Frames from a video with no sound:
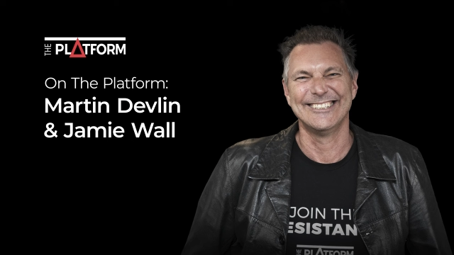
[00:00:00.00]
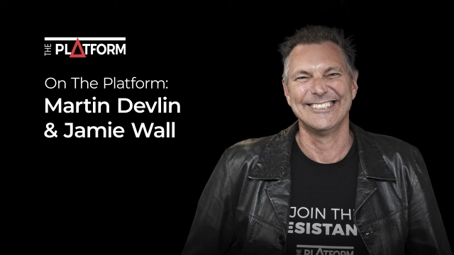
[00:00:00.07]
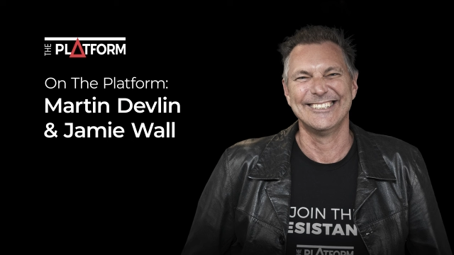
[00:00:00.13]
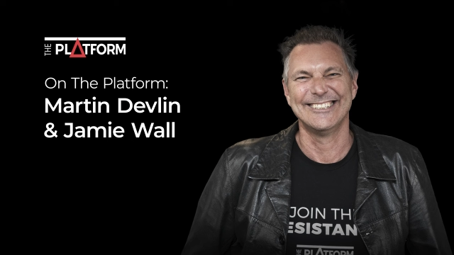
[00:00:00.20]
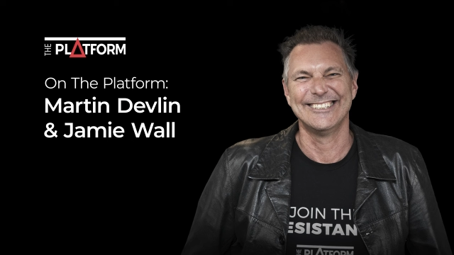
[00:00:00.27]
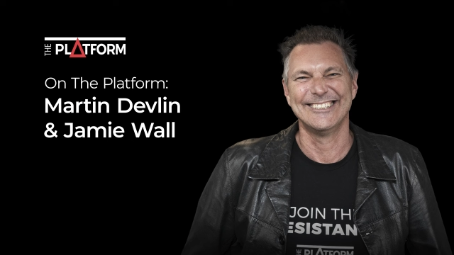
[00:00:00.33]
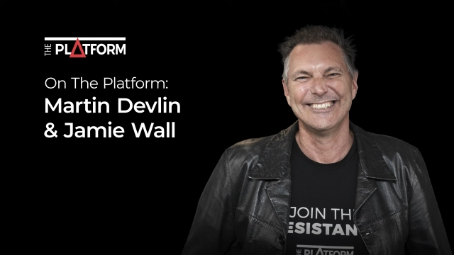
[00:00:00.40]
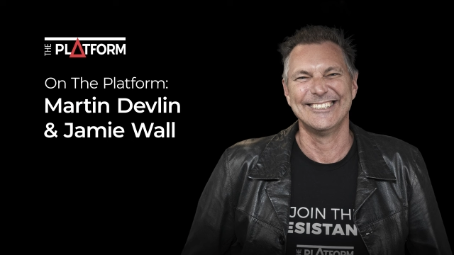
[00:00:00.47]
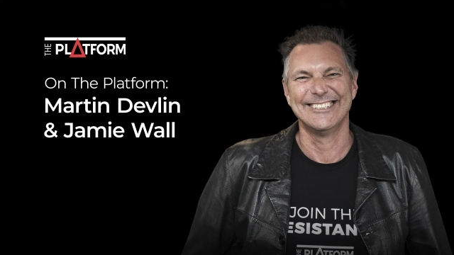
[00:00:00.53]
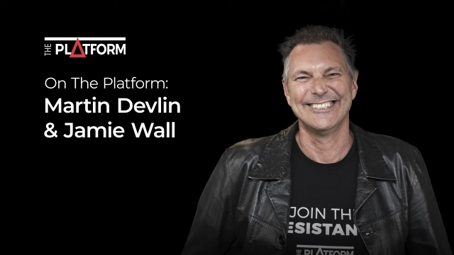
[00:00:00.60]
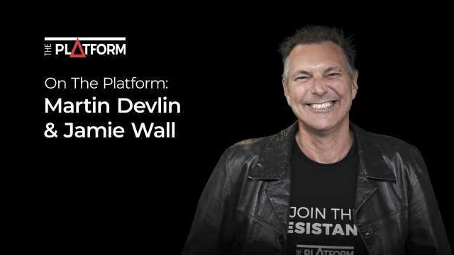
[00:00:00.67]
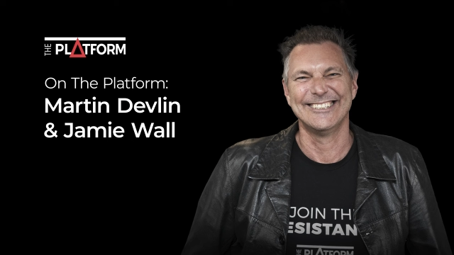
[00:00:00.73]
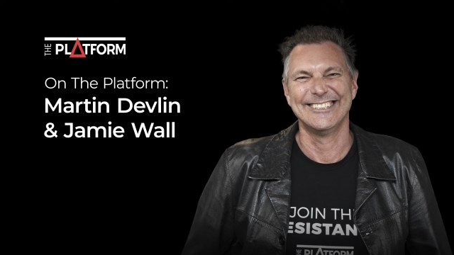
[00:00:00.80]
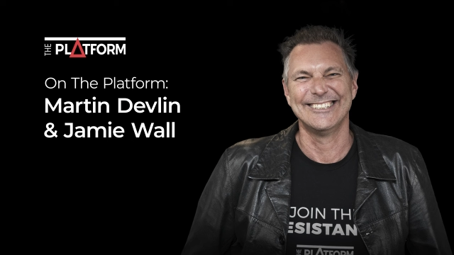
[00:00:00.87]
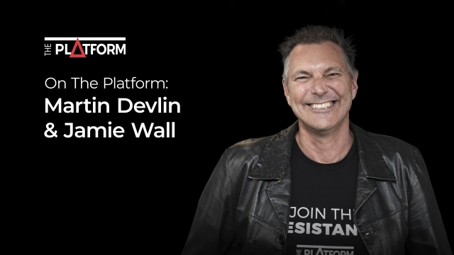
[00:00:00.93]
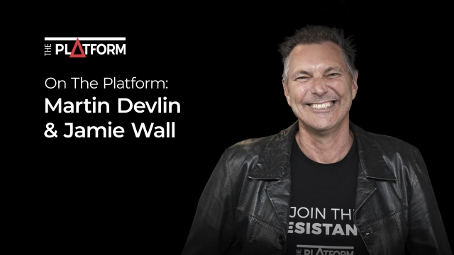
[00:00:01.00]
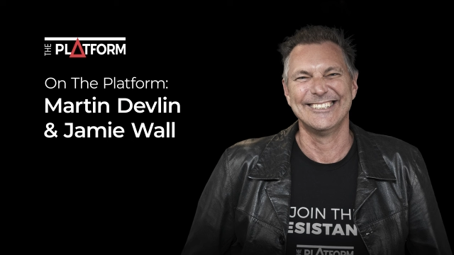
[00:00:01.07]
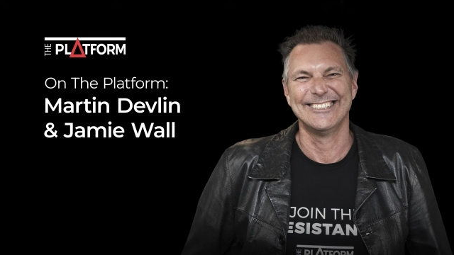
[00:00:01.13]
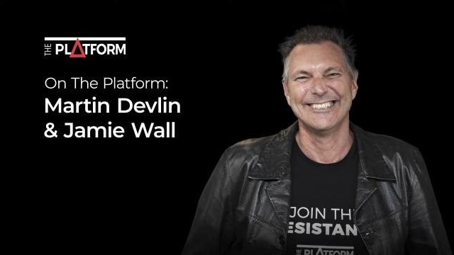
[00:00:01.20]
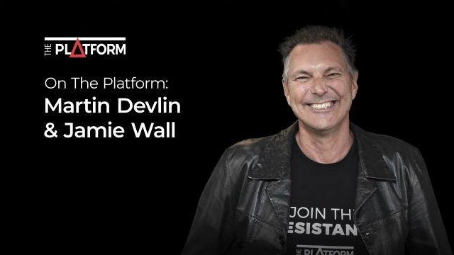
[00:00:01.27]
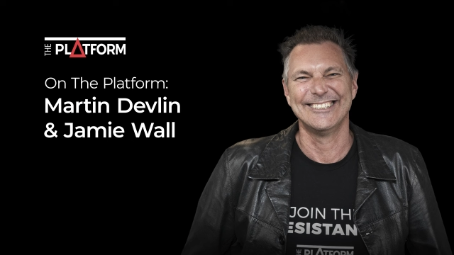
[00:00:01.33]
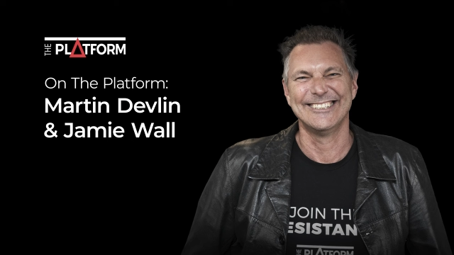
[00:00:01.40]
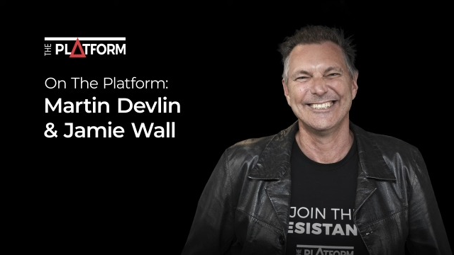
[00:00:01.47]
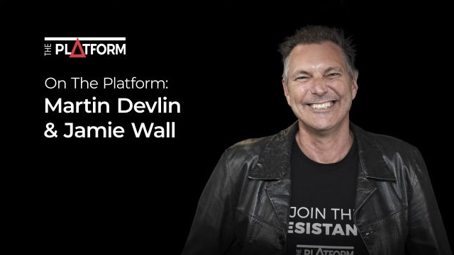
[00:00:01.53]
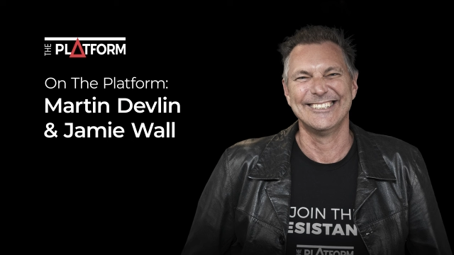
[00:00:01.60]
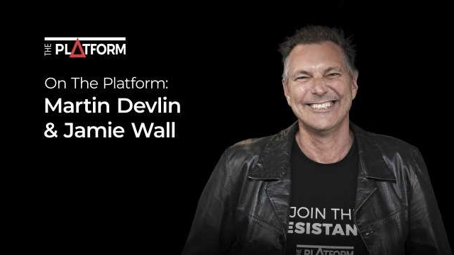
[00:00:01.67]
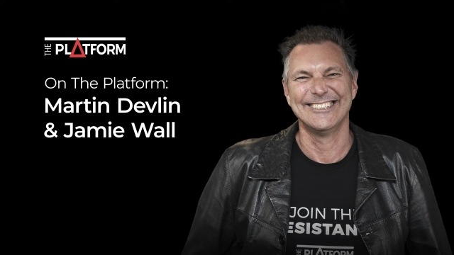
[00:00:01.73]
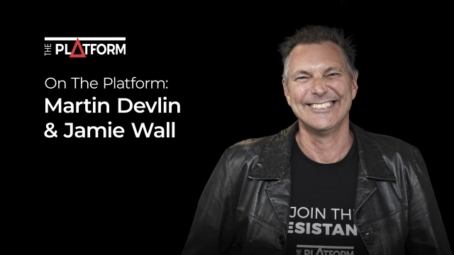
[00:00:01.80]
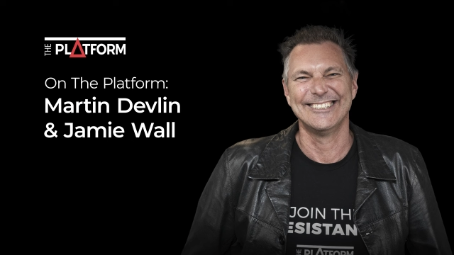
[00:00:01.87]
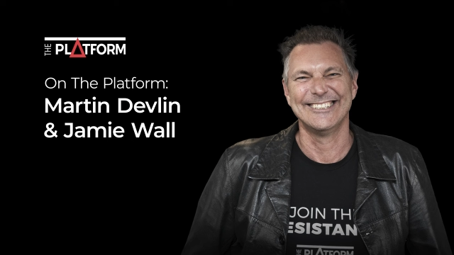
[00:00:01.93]

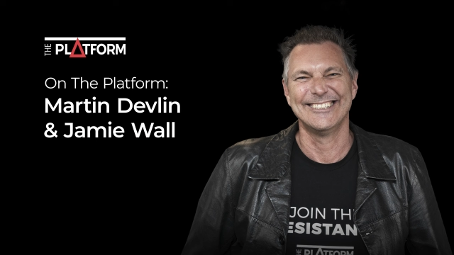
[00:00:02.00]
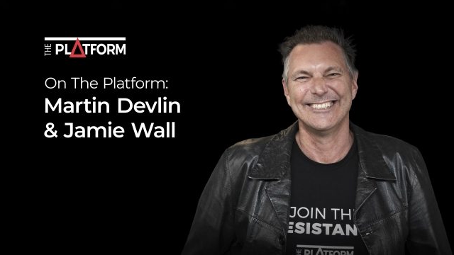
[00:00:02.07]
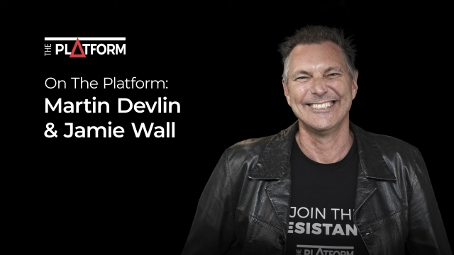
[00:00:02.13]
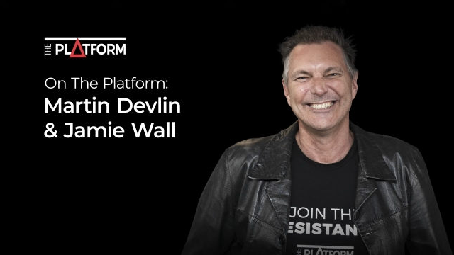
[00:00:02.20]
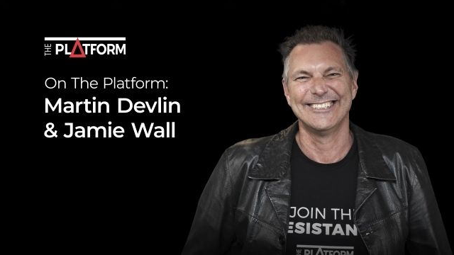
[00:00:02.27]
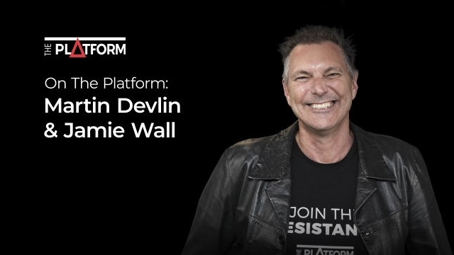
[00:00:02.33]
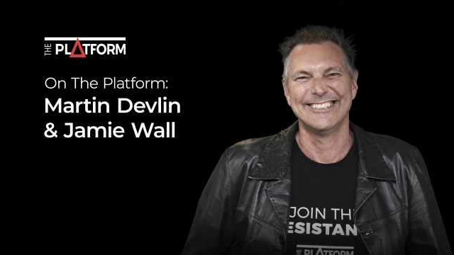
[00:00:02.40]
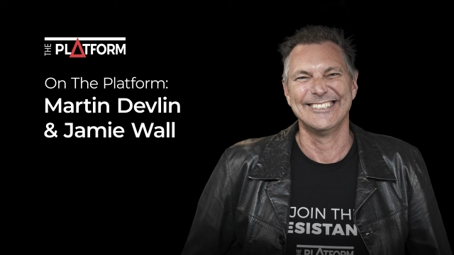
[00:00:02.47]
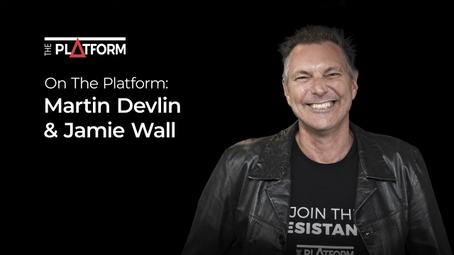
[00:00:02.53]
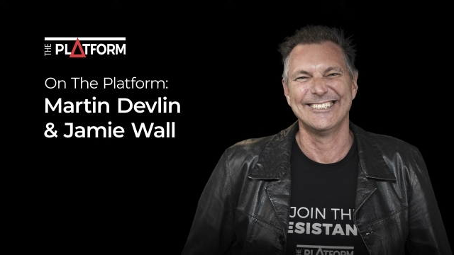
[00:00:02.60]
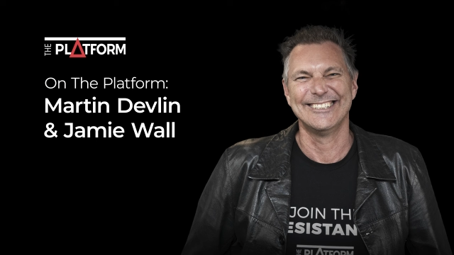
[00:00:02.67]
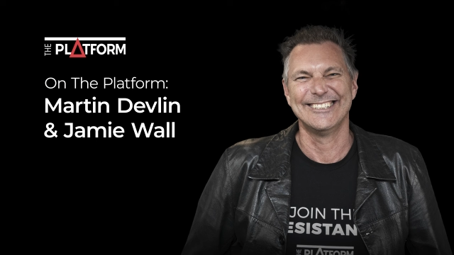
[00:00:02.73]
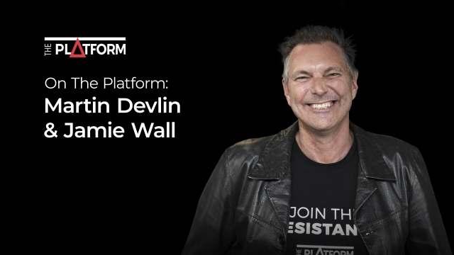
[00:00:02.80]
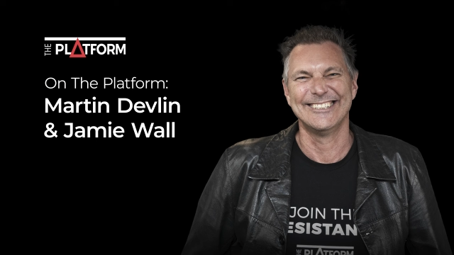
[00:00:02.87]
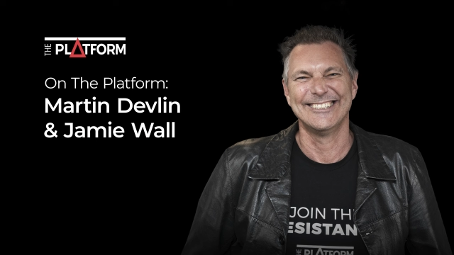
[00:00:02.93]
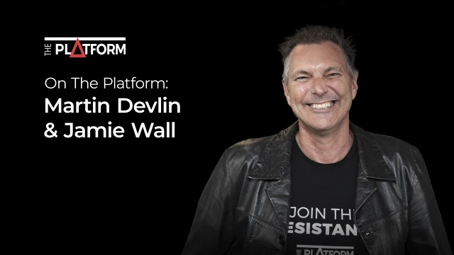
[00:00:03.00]
This is a still picture; no speech is visible.